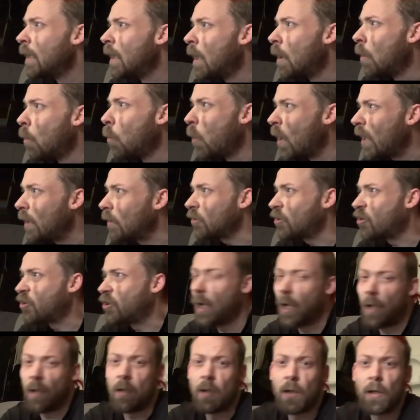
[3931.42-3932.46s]

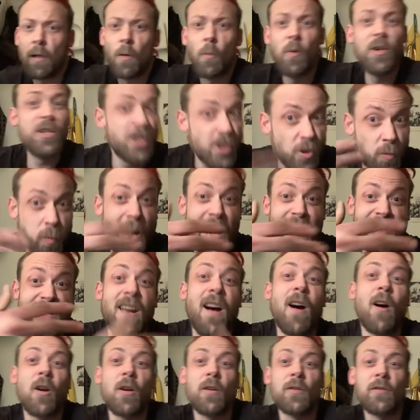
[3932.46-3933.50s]
Wiltshire, which is where
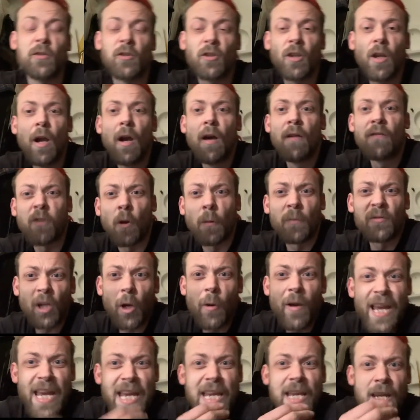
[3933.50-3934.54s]
Sargon's from.
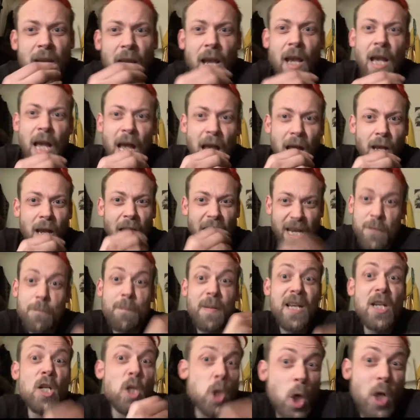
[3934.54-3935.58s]
So he has
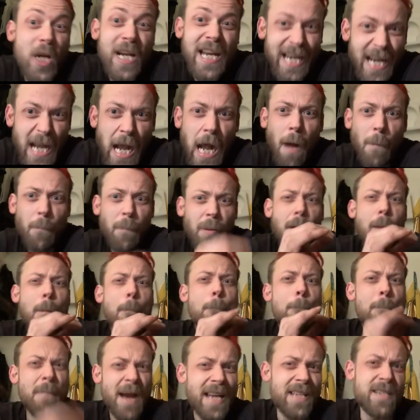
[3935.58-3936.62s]
been looking up
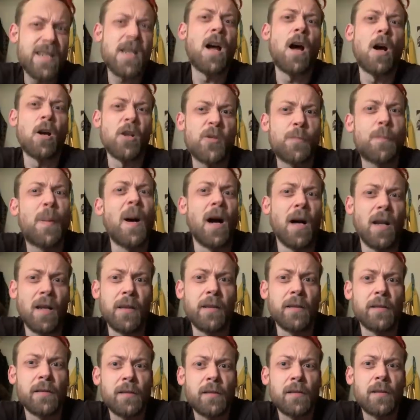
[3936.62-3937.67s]
massage
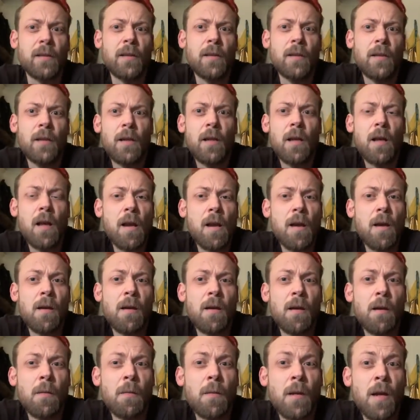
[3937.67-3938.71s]
parlours.
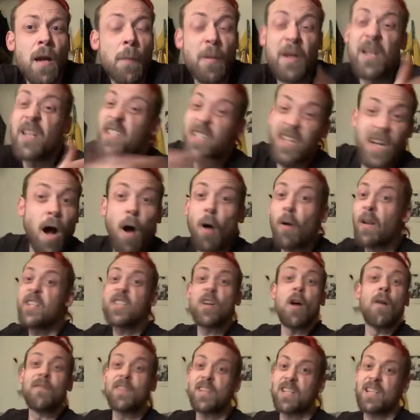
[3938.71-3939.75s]
Because Carl is
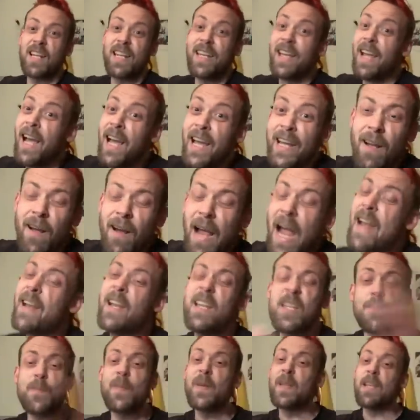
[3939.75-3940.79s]
obviously, you know, and
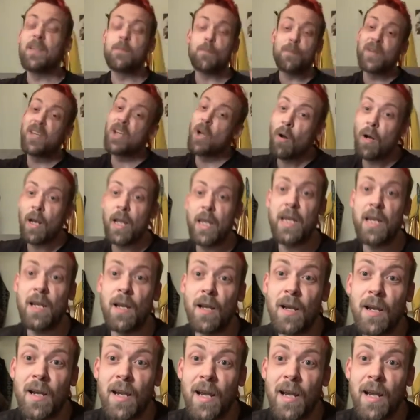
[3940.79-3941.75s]
it's purely